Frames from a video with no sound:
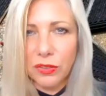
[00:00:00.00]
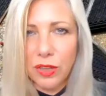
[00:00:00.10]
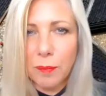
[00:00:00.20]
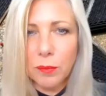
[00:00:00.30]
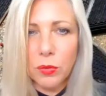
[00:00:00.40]

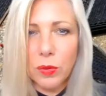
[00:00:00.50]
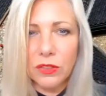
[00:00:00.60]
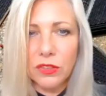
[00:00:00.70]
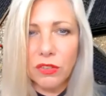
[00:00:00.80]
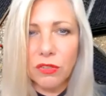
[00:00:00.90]
humble
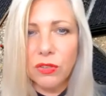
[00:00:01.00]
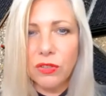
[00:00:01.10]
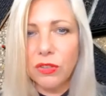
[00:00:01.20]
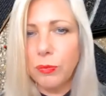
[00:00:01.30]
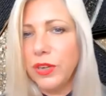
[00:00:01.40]
ones through
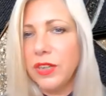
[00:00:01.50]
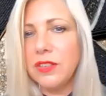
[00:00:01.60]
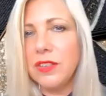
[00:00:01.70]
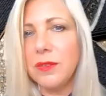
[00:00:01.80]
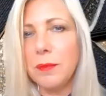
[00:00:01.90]
to
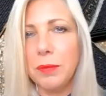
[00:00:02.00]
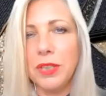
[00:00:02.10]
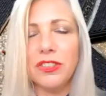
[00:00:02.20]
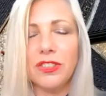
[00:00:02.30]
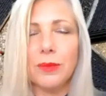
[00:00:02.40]
princes and
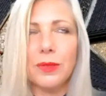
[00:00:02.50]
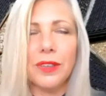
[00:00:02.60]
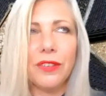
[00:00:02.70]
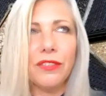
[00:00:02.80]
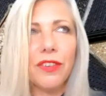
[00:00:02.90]
bishops
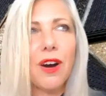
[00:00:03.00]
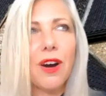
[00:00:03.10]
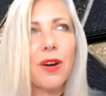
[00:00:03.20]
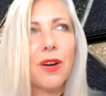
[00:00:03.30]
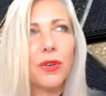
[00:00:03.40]
in
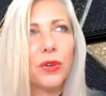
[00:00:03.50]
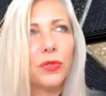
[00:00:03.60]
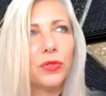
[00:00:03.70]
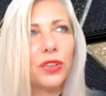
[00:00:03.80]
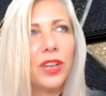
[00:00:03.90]

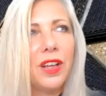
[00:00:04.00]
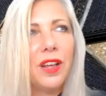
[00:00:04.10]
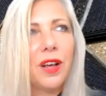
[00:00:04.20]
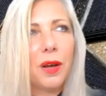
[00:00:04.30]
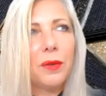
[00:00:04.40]
far-off
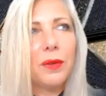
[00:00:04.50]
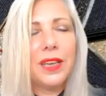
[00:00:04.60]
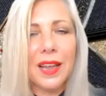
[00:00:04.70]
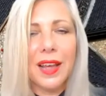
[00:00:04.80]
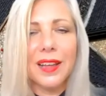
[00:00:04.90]
holy
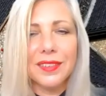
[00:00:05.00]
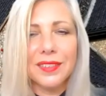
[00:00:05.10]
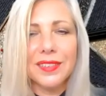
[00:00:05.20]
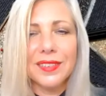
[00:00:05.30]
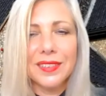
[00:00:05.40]

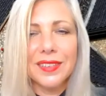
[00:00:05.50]
lands.